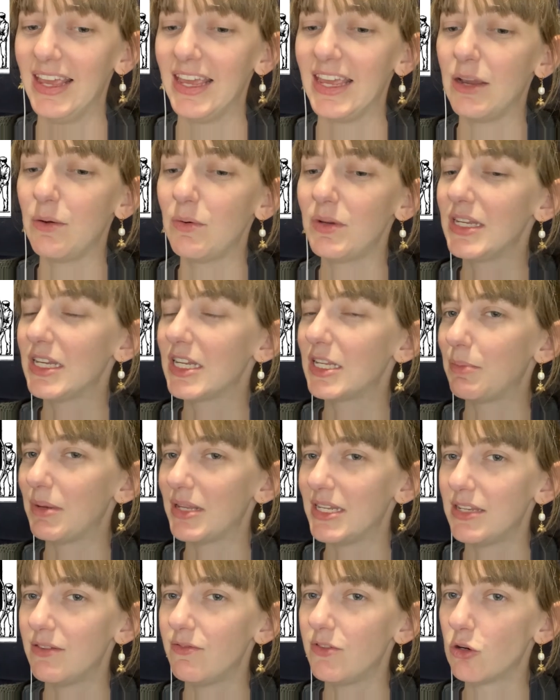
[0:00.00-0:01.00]
It was
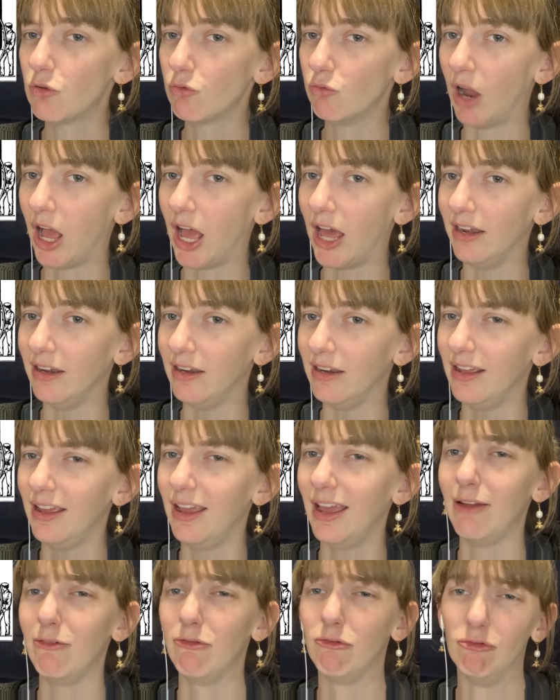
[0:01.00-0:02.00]
expensive to run
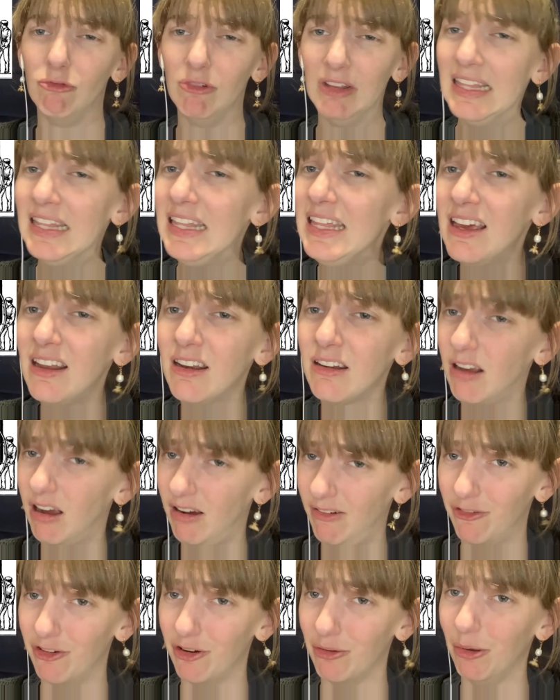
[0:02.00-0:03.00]
and really
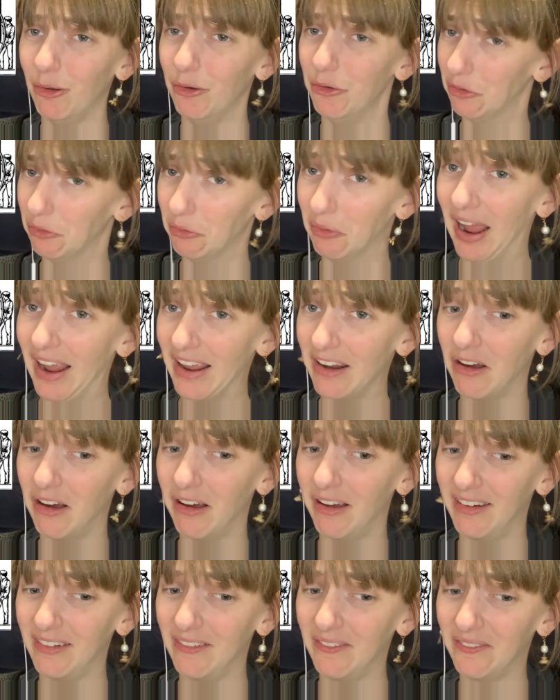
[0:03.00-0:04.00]
uncomfortable to ride
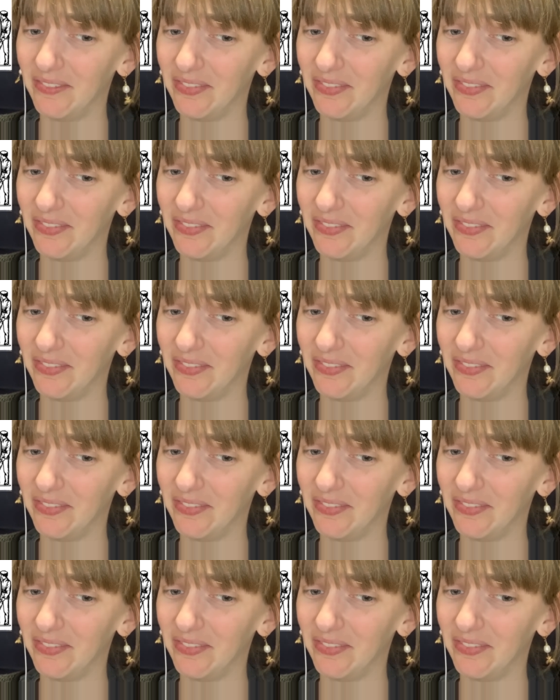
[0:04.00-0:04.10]
on.